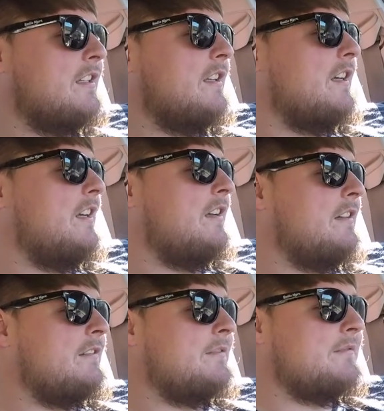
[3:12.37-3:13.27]

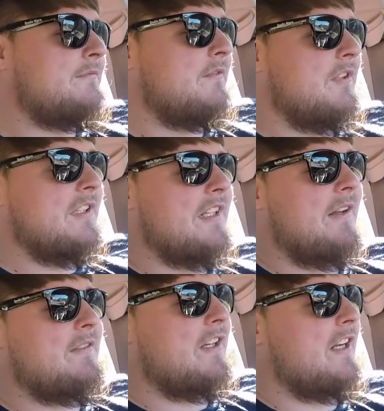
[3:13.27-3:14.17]
we'll just
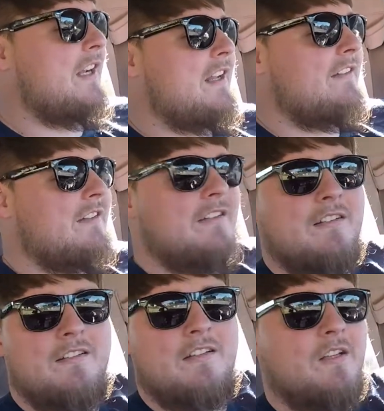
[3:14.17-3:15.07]
keep trying it out until it
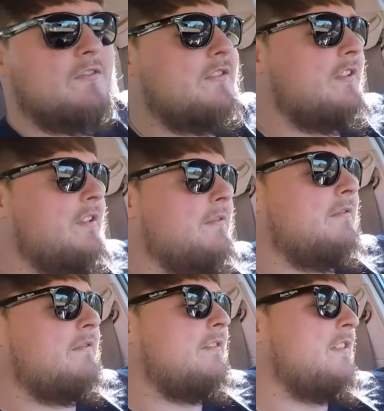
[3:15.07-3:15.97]
goes to
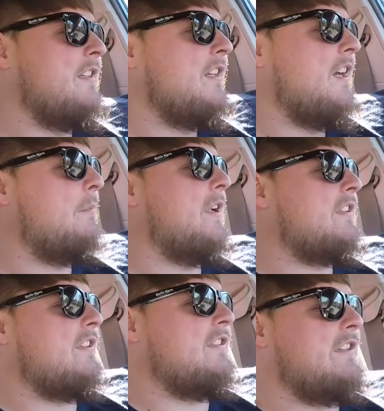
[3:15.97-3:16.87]
a
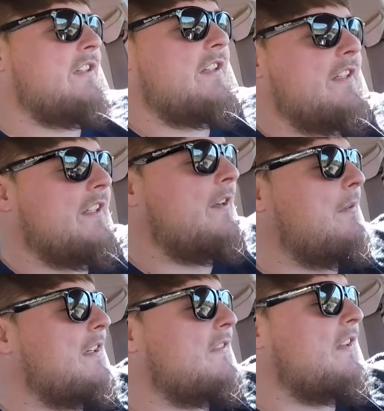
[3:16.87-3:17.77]
bunch of junk and then go
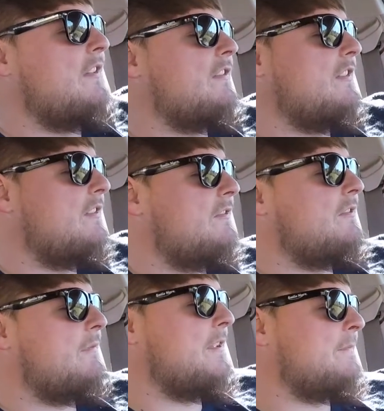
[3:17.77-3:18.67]
back to my other zone.
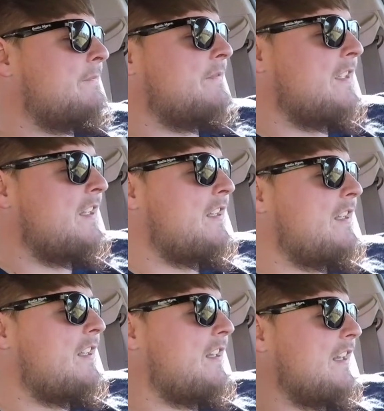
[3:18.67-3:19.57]
I mean,
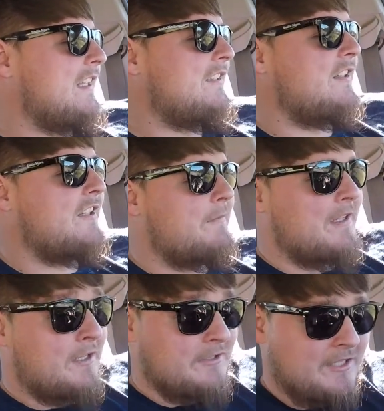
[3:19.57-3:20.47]
that's the good thing
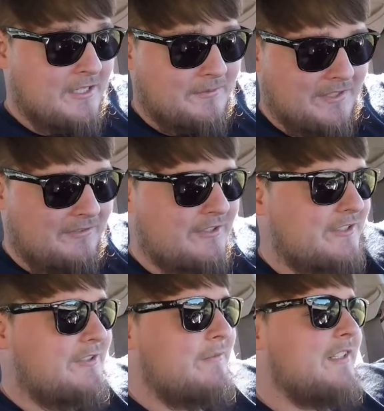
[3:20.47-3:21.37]
about our jobs, like, for
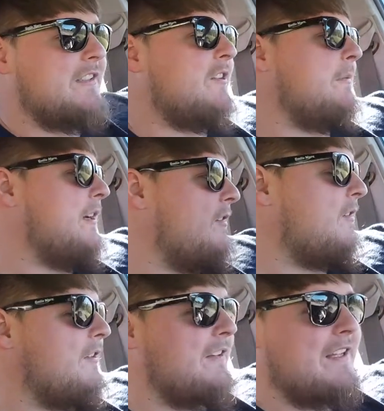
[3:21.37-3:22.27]
real. I mean, it's a little bit
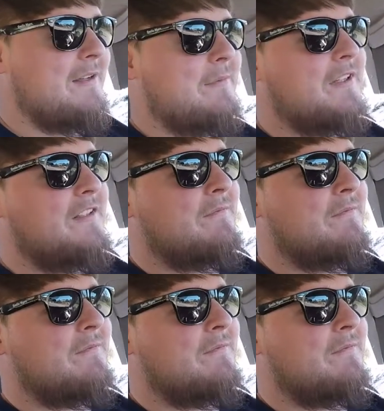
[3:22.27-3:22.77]
harder than that, but